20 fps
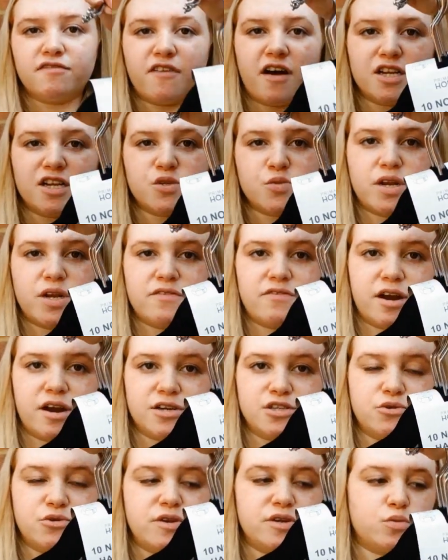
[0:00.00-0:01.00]
find whenever I
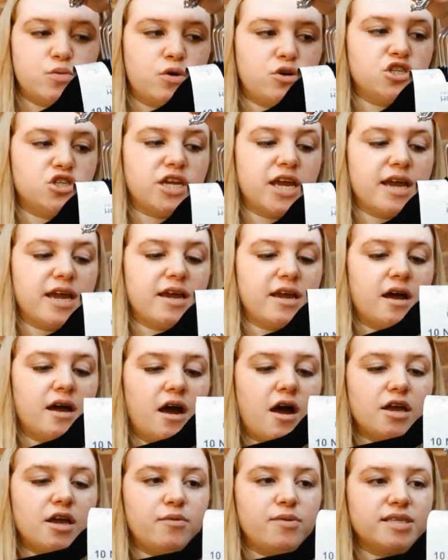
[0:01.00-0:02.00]
do his washing,
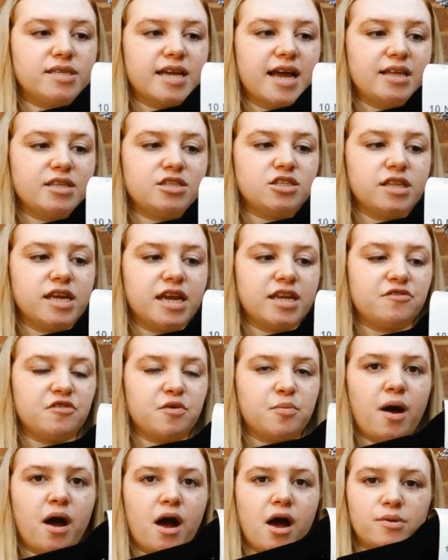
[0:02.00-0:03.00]
I always get to the end of
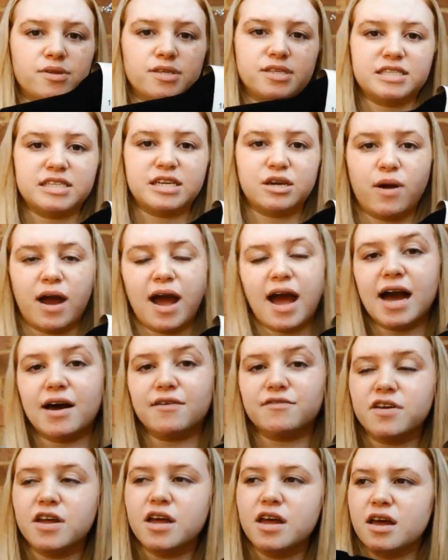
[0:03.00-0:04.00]
the pile and still
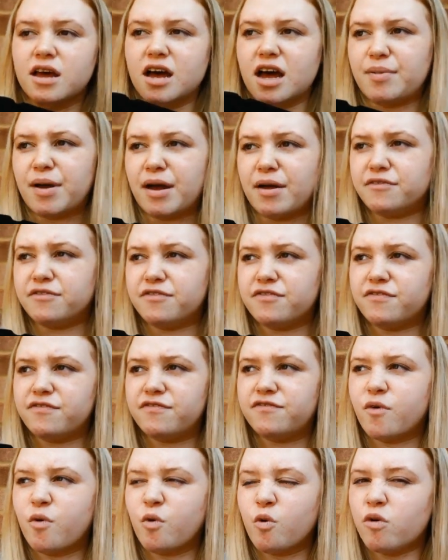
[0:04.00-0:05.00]
have about
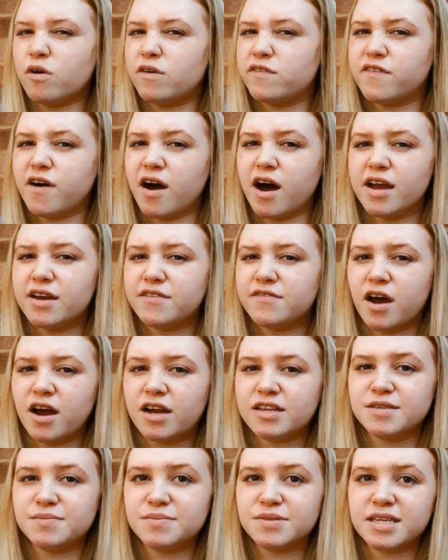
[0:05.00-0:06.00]
4 or 5
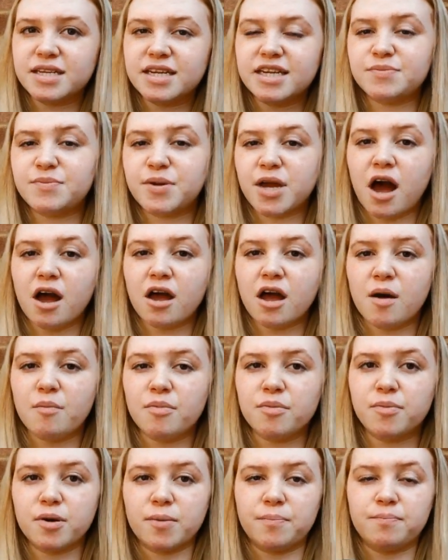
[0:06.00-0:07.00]
items that need to be hung
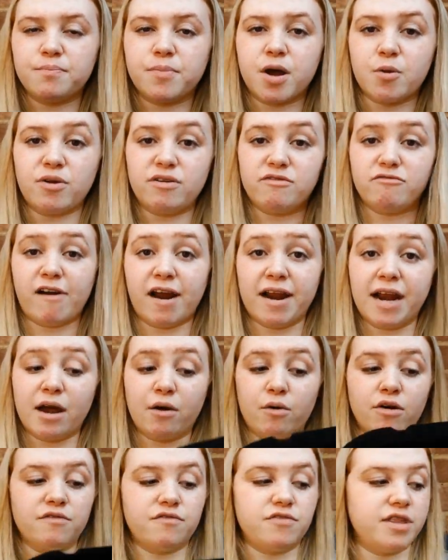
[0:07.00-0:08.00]
up, but we've run
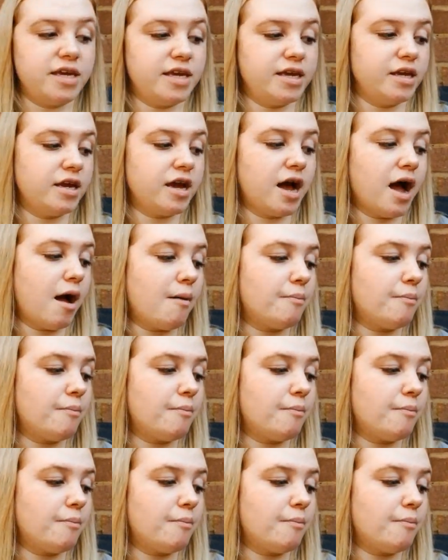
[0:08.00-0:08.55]
out of the